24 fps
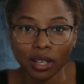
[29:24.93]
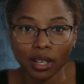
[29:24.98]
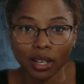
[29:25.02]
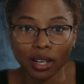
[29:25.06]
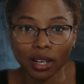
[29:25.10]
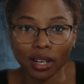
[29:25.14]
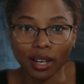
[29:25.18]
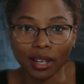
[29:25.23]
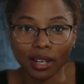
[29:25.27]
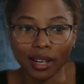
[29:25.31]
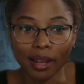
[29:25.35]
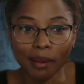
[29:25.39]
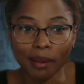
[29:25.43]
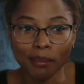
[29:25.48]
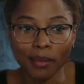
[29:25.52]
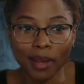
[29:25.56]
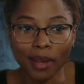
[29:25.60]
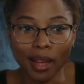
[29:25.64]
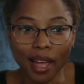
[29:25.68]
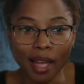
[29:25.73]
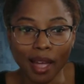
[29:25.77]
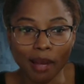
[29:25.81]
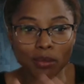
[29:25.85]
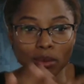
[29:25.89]
And
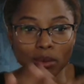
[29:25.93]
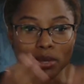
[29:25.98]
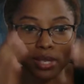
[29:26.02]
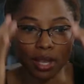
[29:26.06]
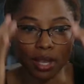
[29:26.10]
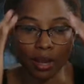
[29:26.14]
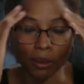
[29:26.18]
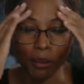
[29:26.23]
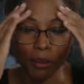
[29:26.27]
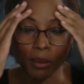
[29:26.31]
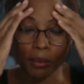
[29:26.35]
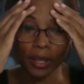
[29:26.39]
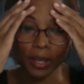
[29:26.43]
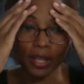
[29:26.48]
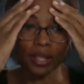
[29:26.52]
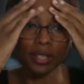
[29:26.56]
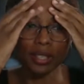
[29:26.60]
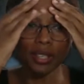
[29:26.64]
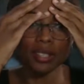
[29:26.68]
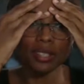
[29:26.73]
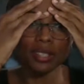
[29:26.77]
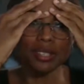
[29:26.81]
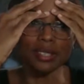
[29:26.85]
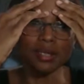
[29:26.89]
I was like, oh my
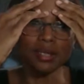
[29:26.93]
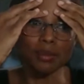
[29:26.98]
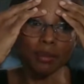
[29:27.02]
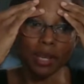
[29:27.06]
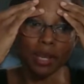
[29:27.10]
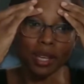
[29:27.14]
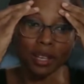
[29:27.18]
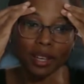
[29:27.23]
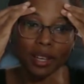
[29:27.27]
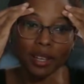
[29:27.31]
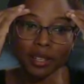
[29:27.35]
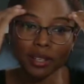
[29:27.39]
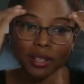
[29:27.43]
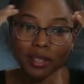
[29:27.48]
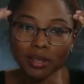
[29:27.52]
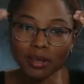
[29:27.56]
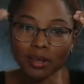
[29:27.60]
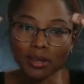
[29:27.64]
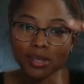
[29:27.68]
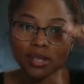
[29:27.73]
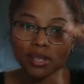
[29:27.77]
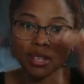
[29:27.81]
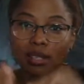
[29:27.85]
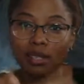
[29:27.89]
goodness, man, I know you
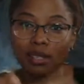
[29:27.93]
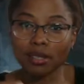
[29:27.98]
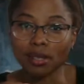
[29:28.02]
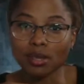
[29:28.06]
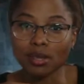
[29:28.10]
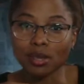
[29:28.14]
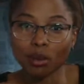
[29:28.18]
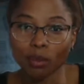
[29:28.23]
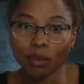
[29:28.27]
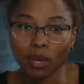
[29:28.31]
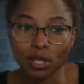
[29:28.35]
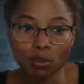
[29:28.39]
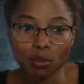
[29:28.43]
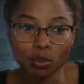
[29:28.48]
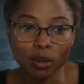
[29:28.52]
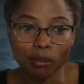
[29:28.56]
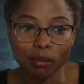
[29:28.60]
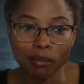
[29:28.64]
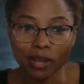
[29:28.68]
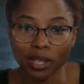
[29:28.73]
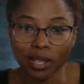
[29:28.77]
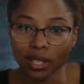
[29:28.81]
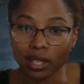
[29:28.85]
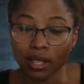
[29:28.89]
said it's so much per
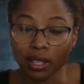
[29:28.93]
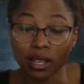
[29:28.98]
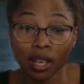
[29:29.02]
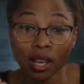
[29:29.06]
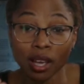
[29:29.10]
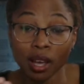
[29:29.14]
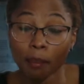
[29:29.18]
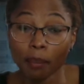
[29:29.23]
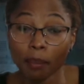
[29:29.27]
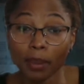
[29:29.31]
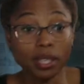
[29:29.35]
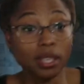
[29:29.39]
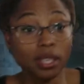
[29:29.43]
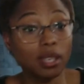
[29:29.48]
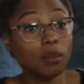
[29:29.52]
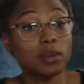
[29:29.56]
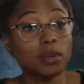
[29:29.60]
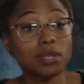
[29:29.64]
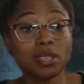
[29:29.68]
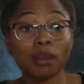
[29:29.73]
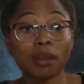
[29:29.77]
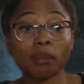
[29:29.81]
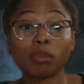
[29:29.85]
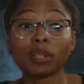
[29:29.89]
minute, but he
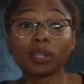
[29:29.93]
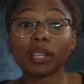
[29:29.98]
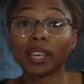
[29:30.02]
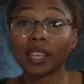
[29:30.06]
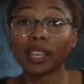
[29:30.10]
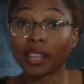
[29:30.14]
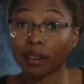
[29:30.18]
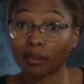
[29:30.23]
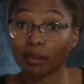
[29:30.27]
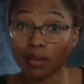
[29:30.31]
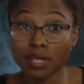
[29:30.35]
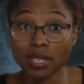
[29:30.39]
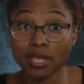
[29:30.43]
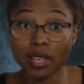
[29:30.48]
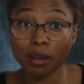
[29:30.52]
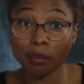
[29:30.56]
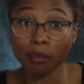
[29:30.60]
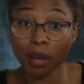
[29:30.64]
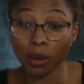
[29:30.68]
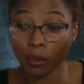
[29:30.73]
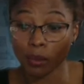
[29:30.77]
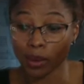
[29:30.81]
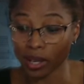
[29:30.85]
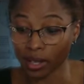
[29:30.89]
was in play. And every time
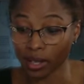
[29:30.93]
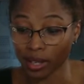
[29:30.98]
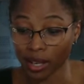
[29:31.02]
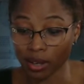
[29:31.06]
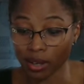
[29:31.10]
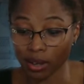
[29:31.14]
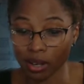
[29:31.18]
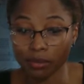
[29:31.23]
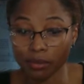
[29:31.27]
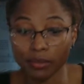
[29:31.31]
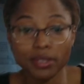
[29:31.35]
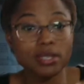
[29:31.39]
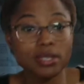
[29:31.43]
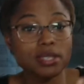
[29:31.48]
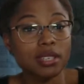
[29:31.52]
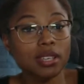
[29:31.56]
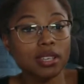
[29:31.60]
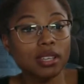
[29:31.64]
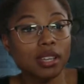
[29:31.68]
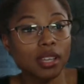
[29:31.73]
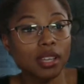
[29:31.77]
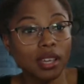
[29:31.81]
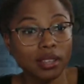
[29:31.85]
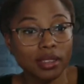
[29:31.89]
I went in that office,
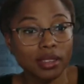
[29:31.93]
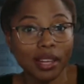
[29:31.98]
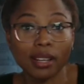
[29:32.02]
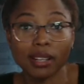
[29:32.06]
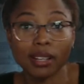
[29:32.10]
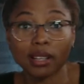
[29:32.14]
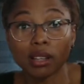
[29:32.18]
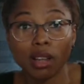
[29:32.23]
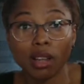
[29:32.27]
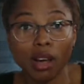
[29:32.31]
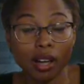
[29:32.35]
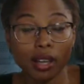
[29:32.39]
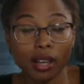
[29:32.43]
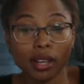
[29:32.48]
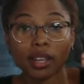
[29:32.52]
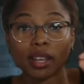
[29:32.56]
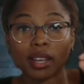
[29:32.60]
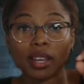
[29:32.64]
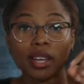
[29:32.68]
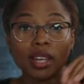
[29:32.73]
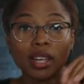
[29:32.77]
he'd hit that clock.